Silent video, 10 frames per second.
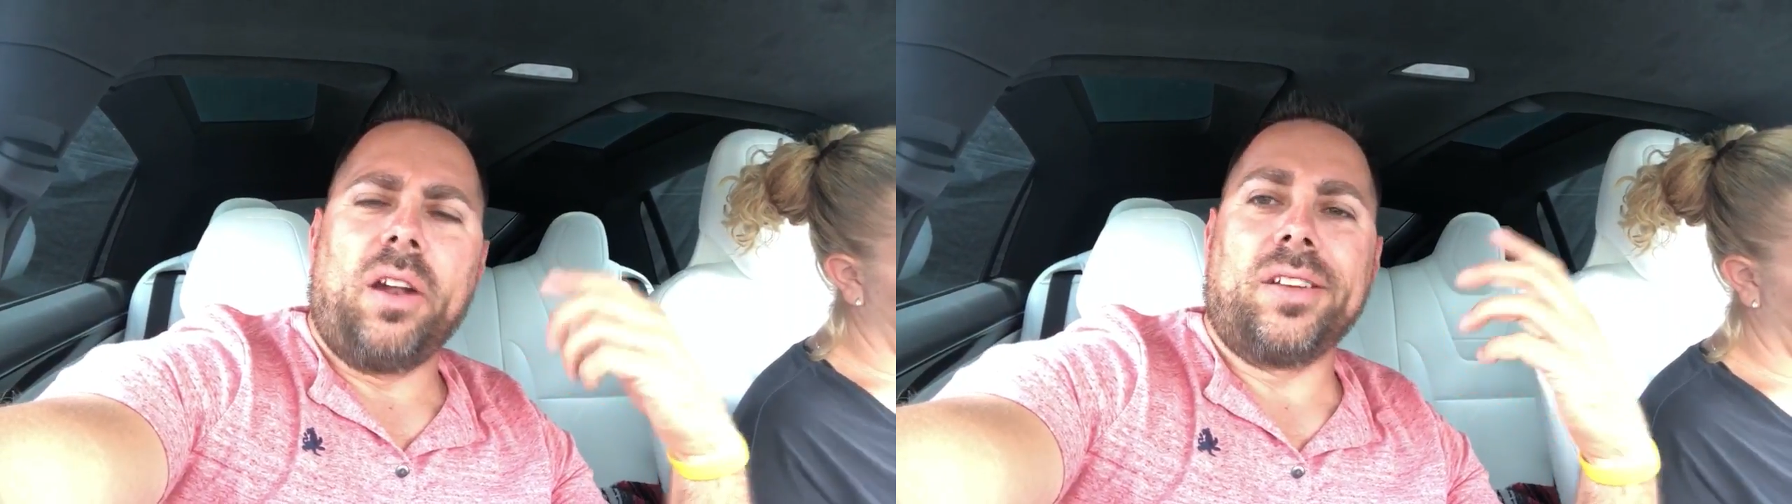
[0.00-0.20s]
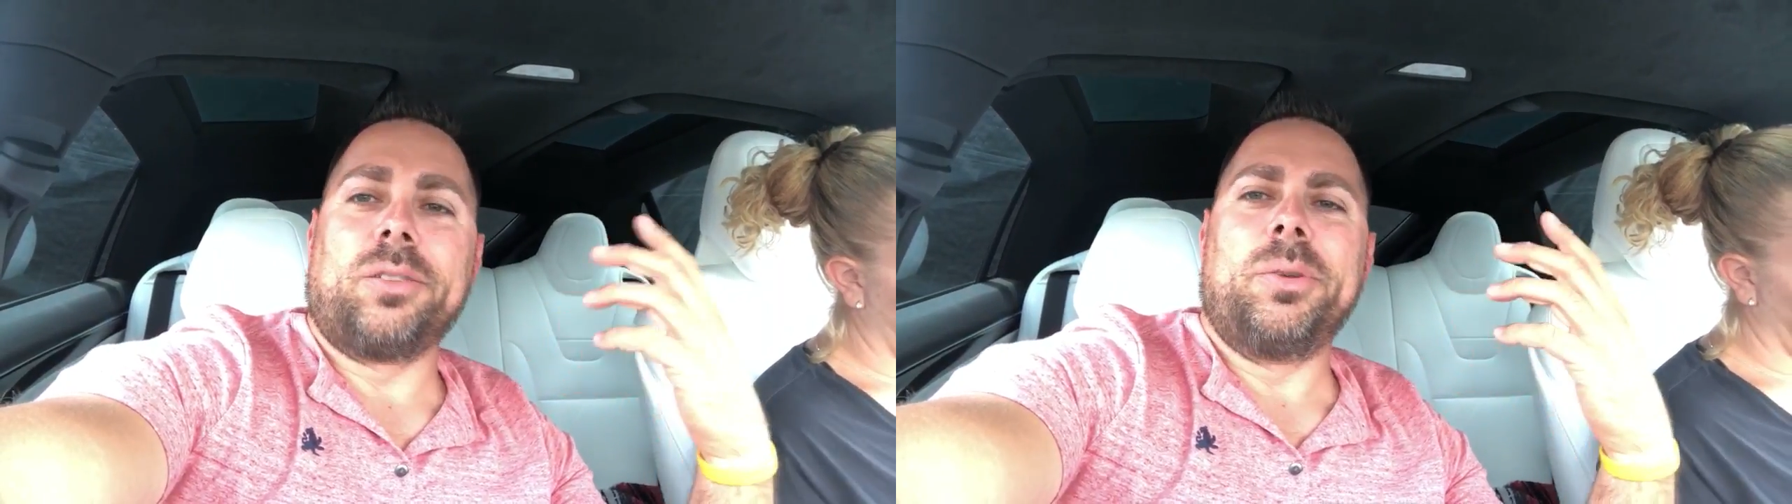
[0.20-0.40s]

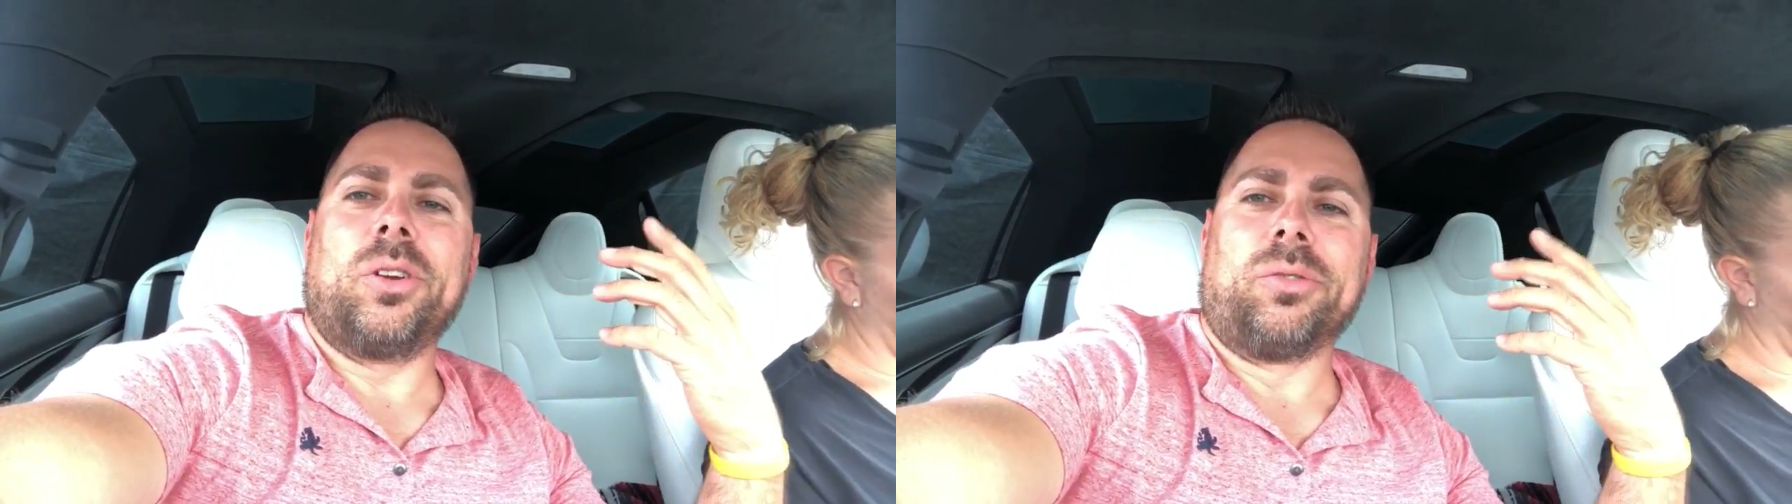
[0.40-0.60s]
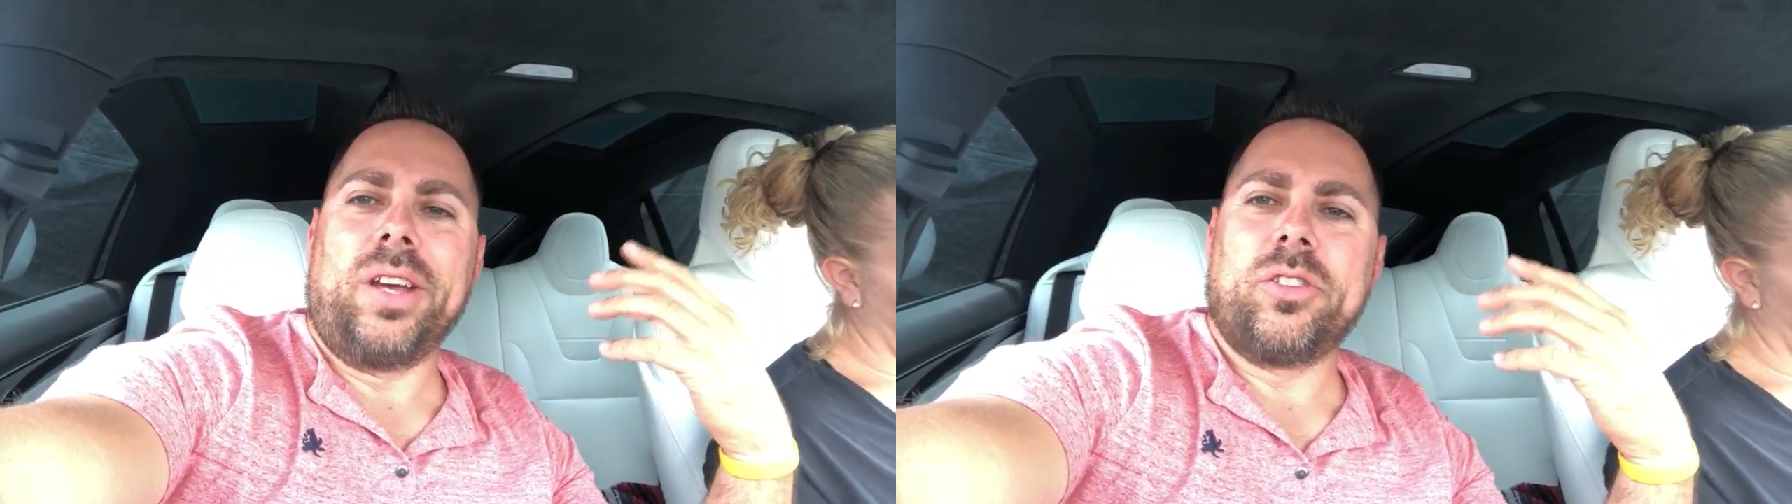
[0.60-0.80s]
don't know,
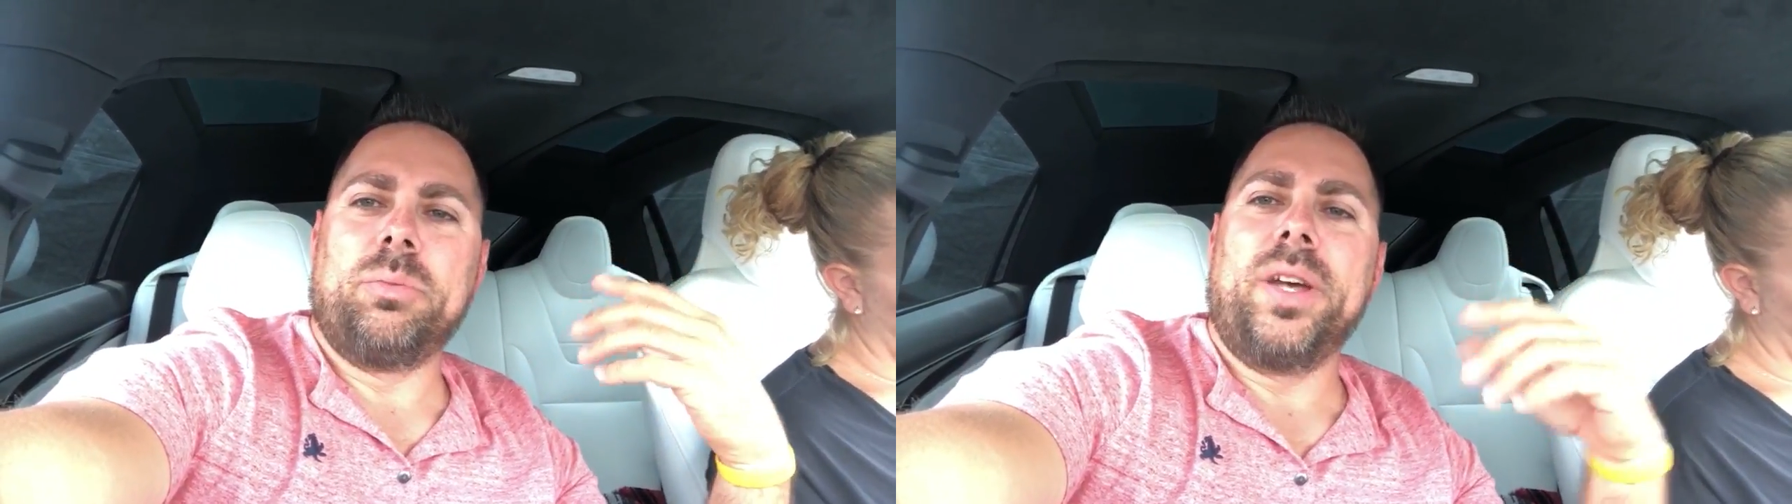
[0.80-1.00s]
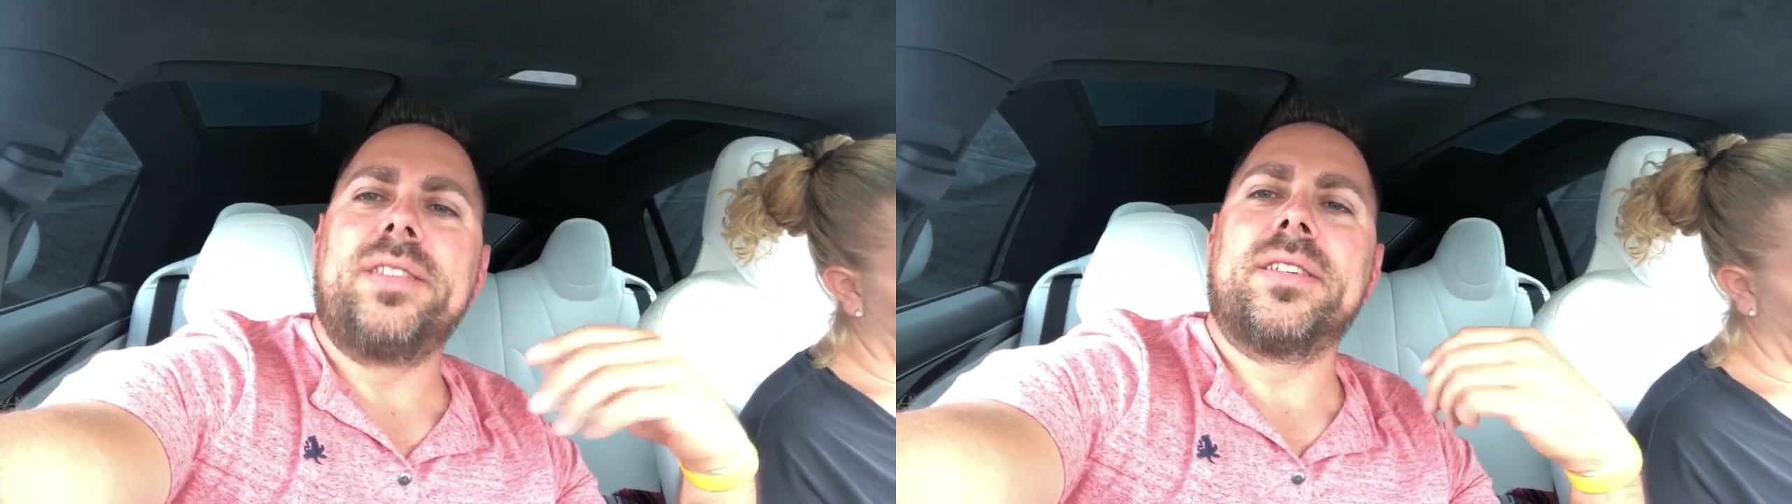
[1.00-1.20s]
somebody took
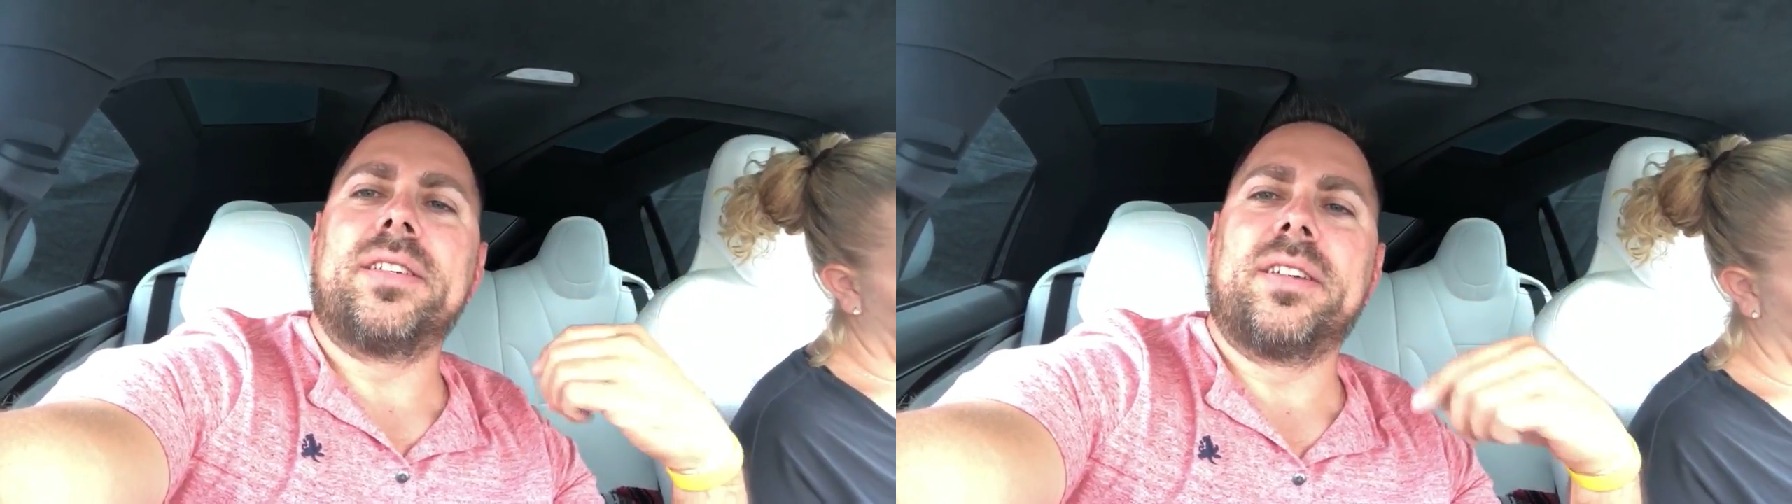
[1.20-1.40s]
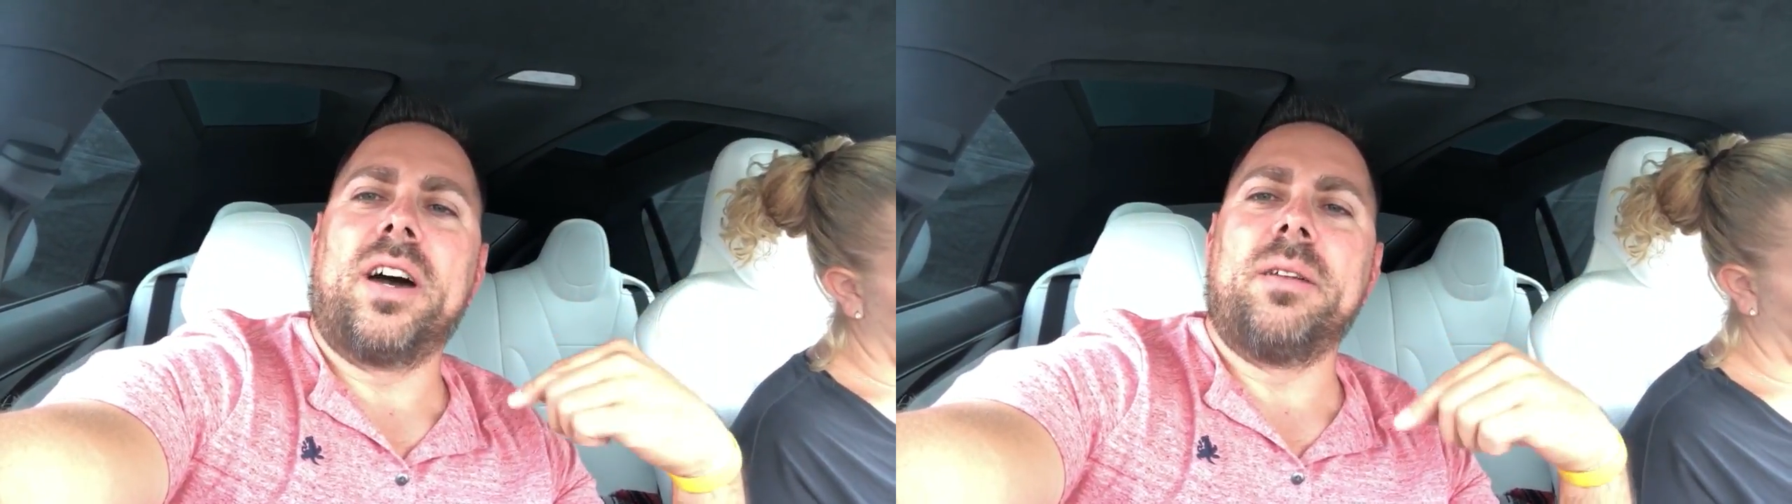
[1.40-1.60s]
razor blades
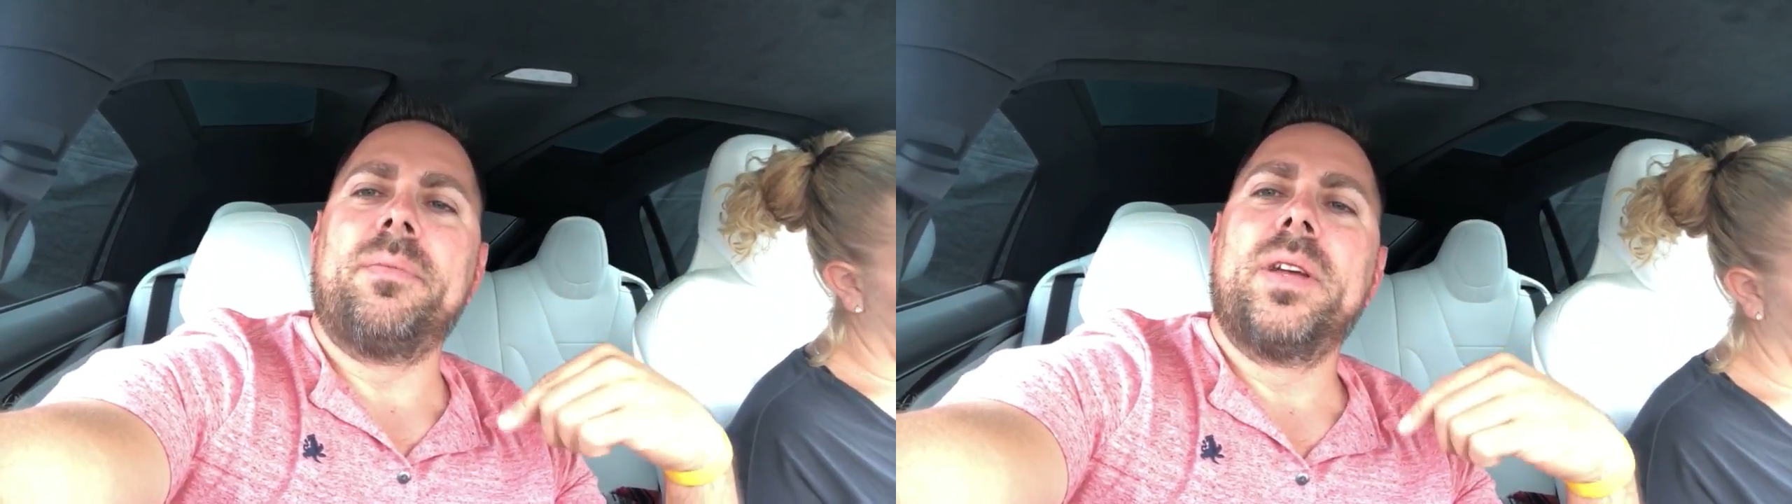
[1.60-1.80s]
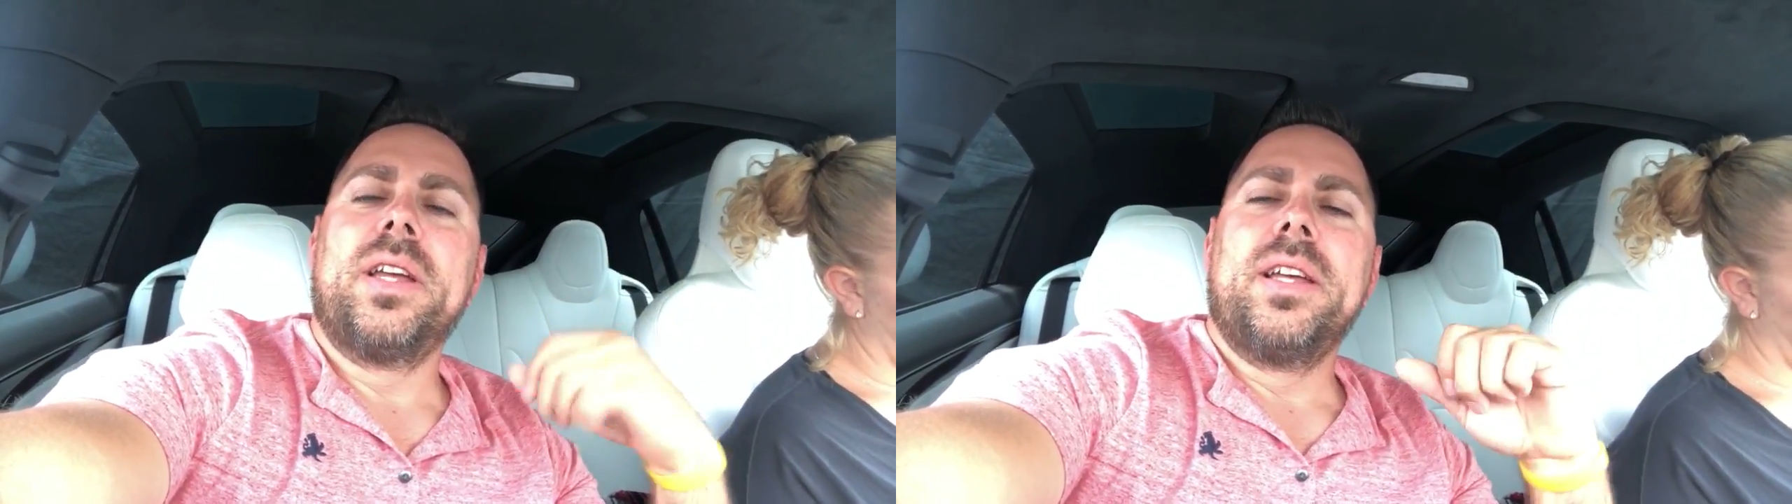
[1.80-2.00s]
and cut them.